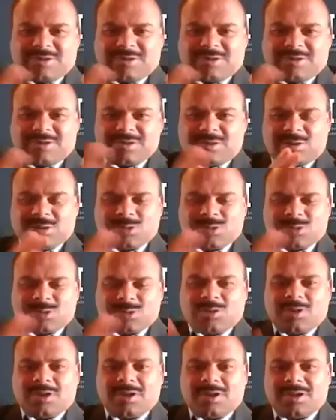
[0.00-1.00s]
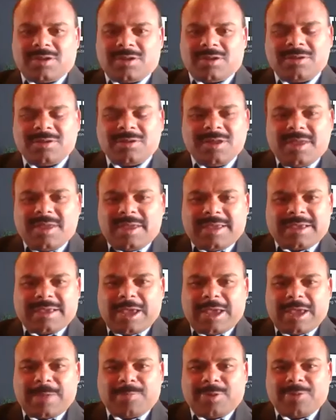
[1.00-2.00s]
there's also uh, a
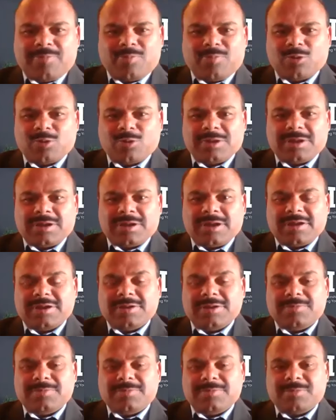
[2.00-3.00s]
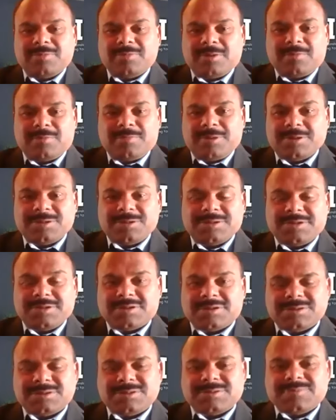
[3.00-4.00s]
gap of more than 100 uh, plus
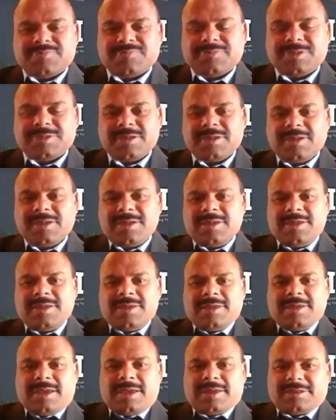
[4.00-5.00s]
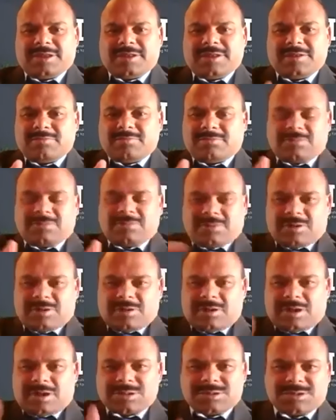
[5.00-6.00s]
years. And then
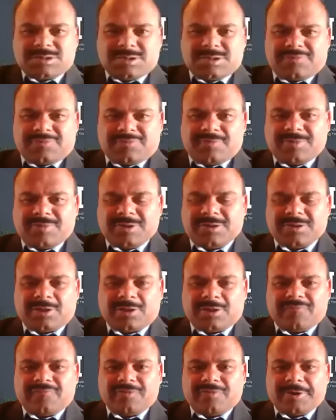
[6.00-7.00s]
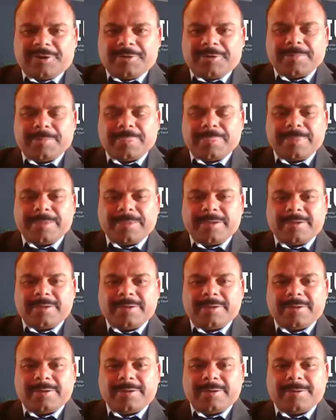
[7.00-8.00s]
last year, 15th of uh,
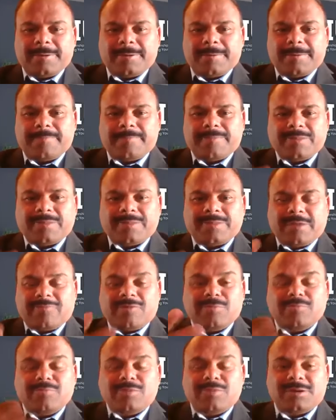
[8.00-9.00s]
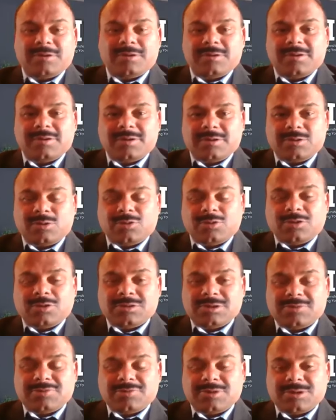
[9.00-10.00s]
um, November
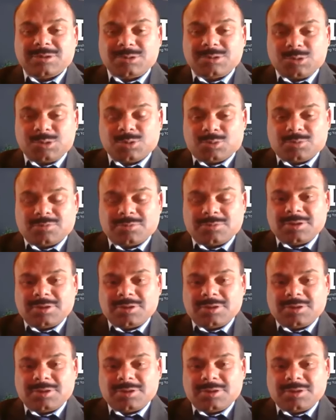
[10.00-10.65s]
2022,